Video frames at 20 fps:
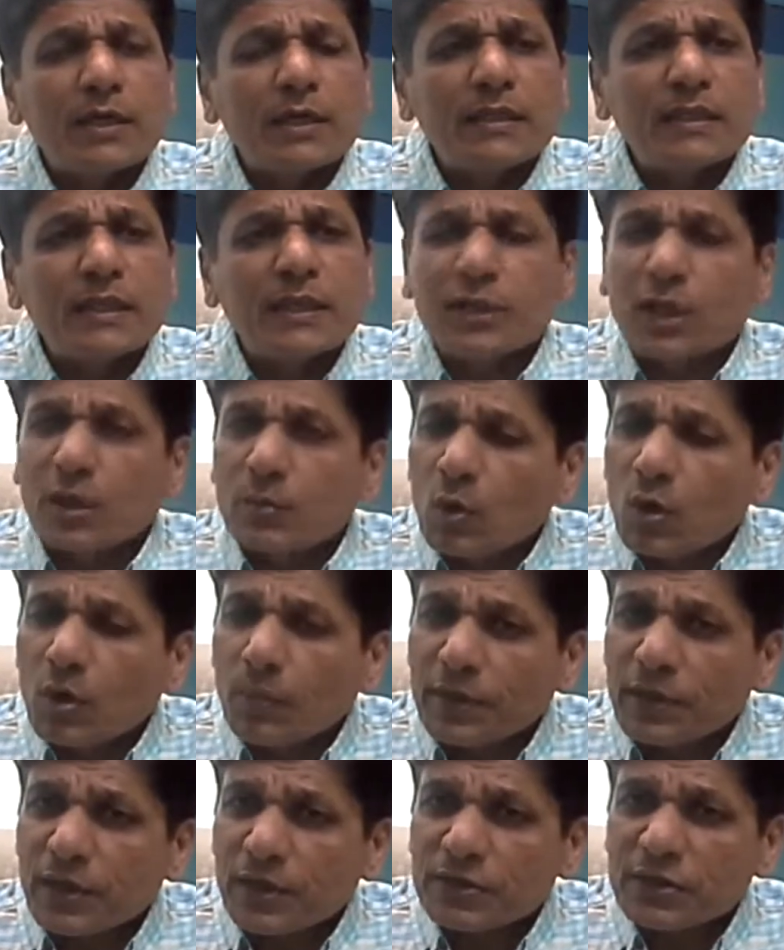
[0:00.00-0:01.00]
the Yearbook of
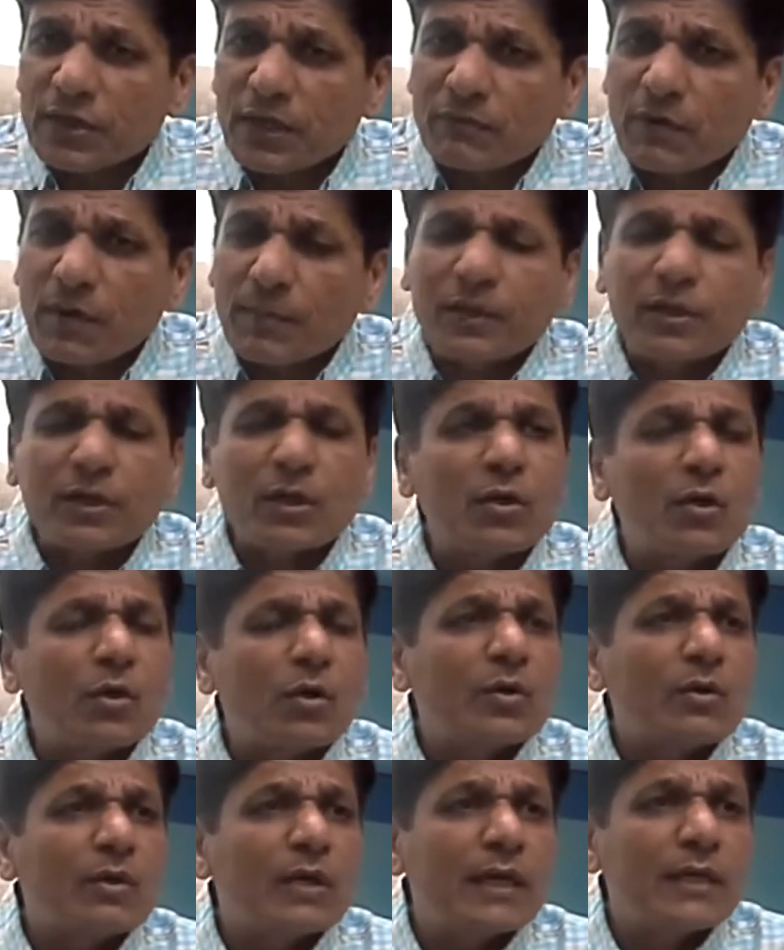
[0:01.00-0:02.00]
International Environmental
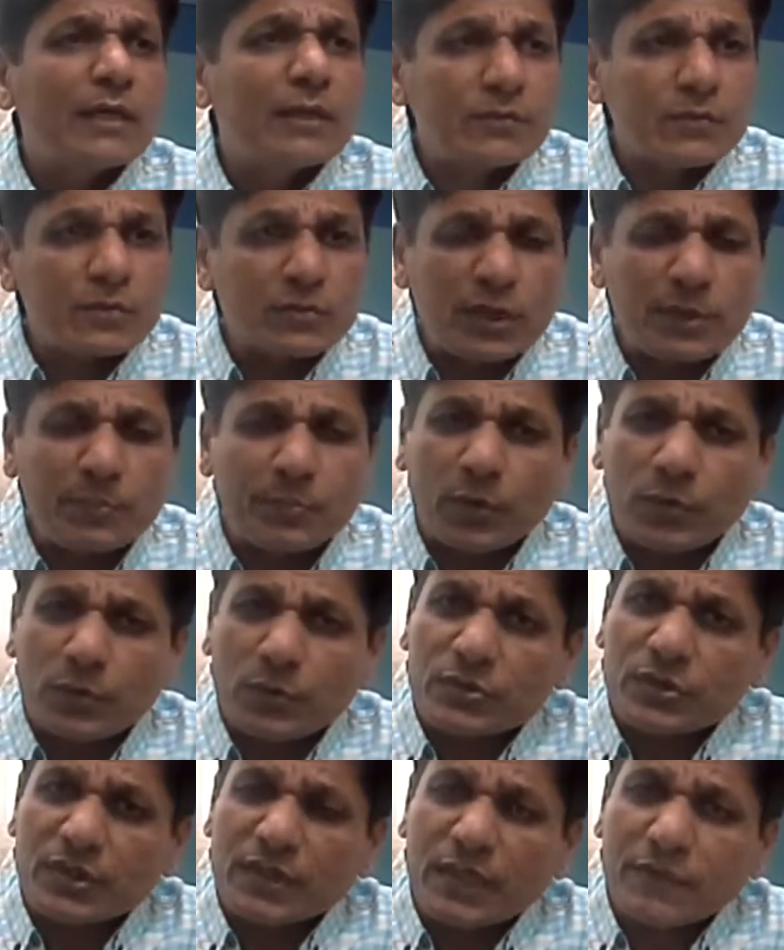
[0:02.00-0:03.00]
Law, and it was
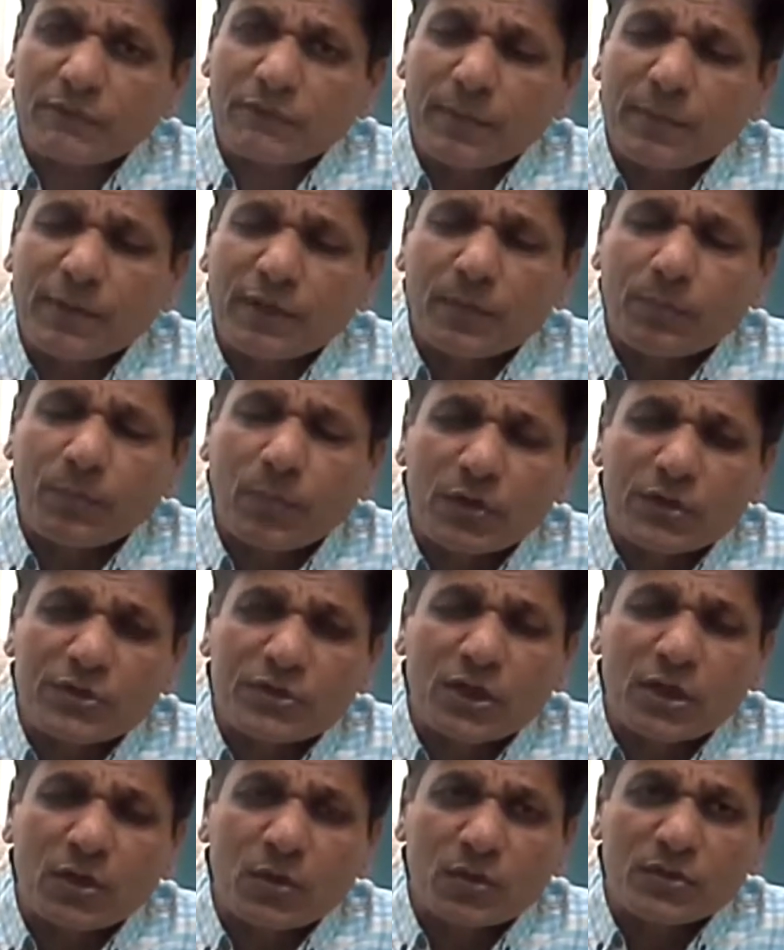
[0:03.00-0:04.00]
reproduced in the Environmental
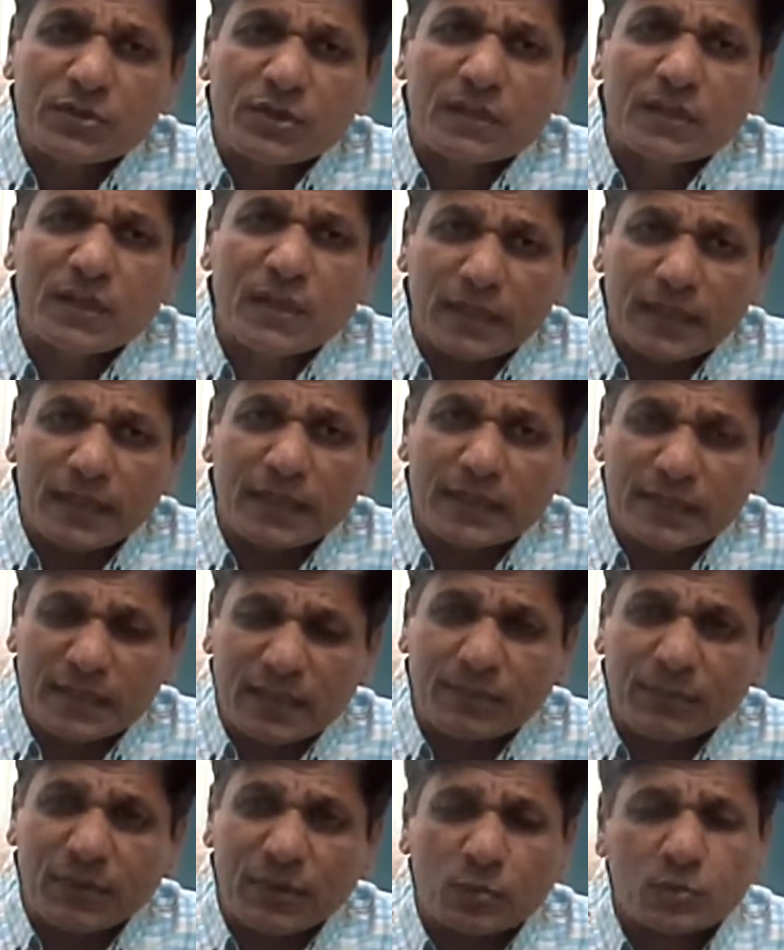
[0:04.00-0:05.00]
Policy and Law Journal in
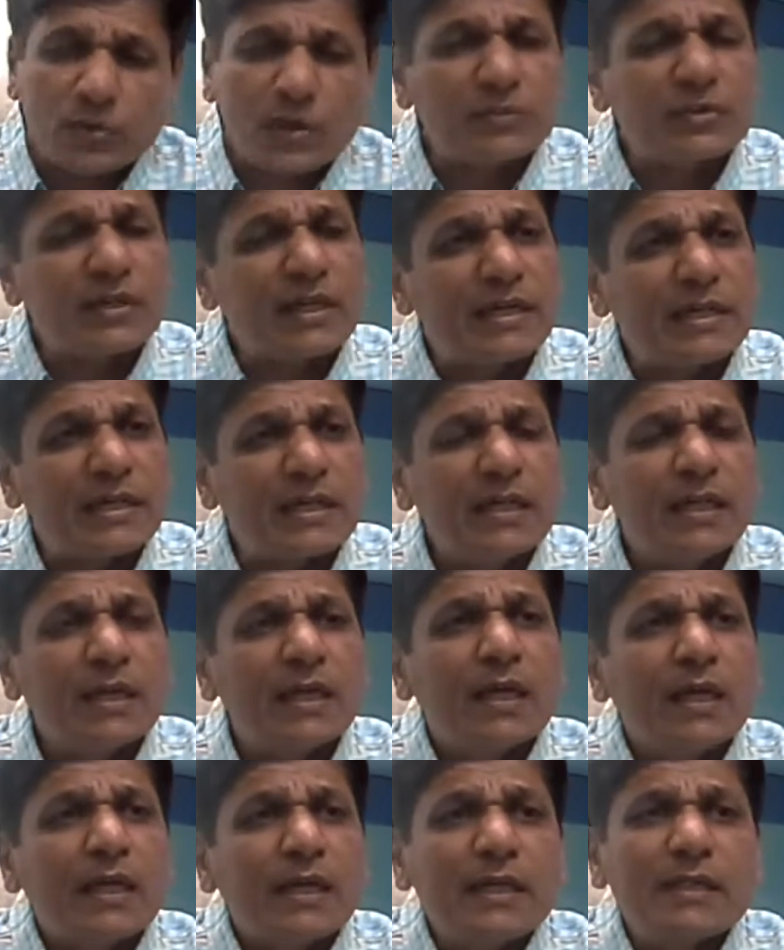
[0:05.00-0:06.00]
December 2018,
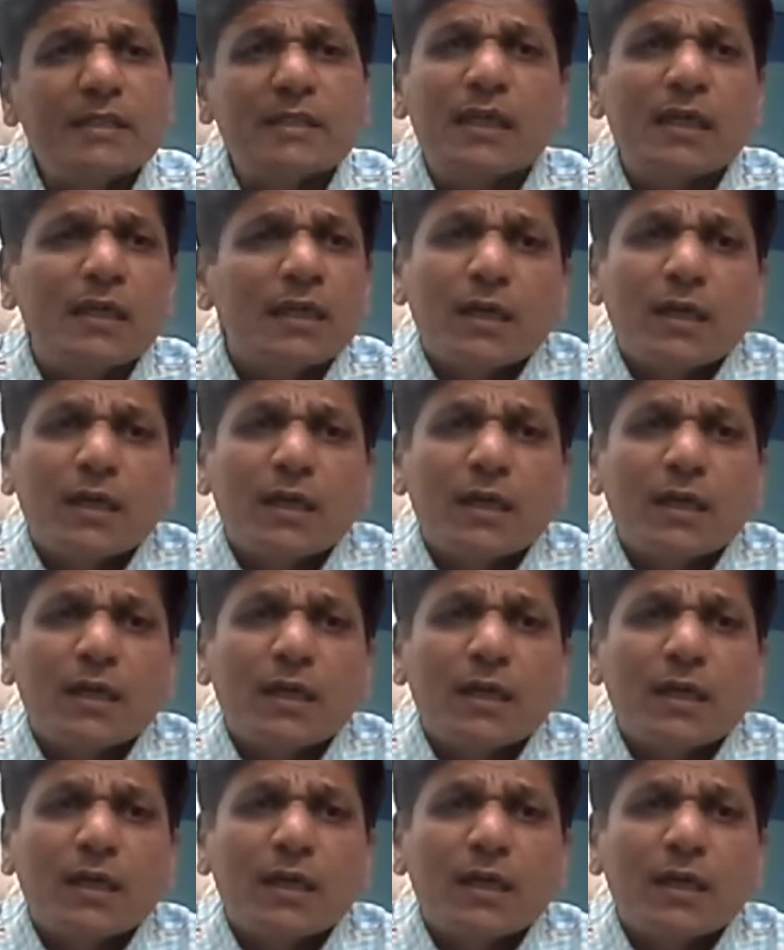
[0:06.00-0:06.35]
is